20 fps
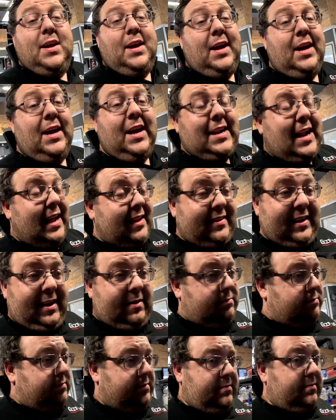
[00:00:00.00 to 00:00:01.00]
And that's
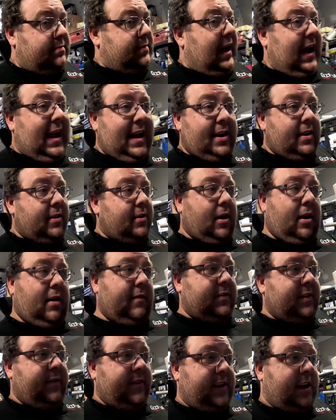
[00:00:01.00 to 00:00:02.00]
it. End
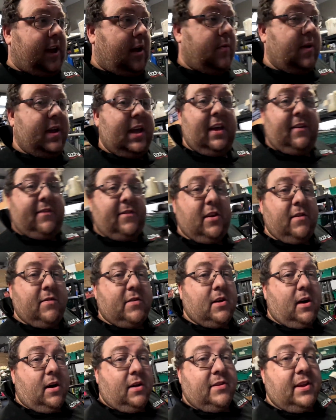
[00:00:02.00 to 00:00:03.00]
of the video. If
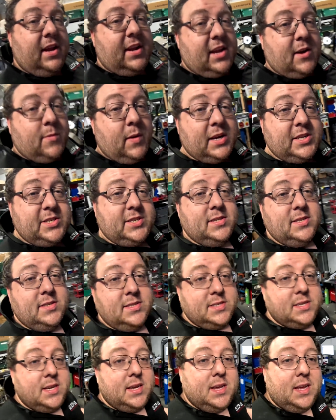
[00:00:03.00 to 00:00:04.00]
you've got any
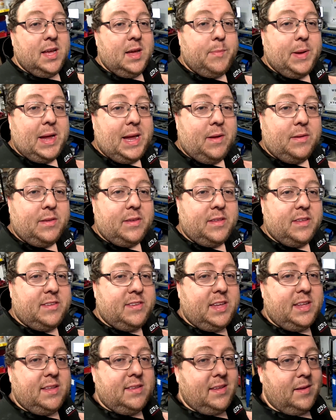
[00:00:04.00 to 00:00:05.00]
questions about the
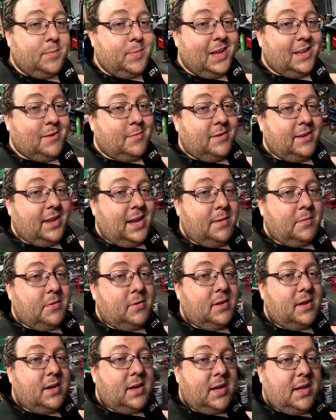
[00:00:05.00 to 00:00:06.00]
CNC Plasma
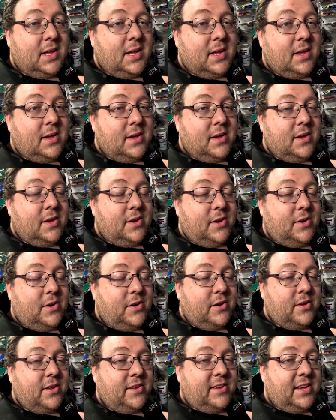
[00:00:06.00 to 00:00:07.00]
Table
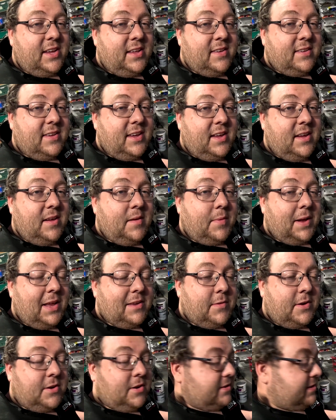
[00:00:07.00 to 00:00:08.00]
or the CNC
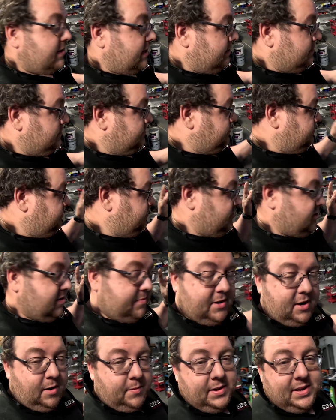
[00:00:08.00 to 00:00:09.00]
Plasma Cutter,
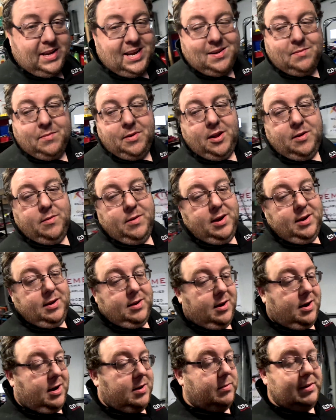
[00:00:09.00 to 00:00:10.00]
drop a comment down below and
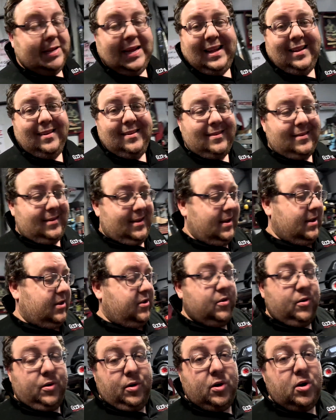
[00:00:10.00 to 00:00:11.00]
I will answer
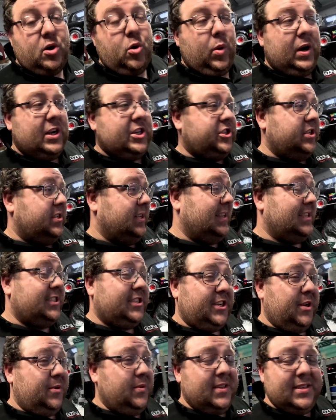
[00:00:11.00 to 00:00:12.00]
your question as
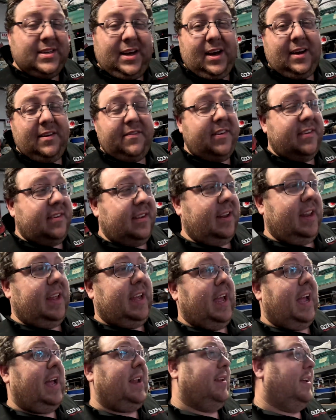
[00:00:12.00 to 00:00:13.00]
soon as I physically
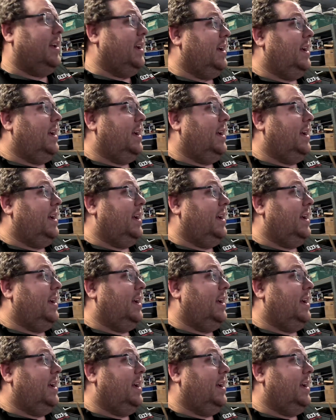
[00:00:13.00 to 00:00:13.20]
can.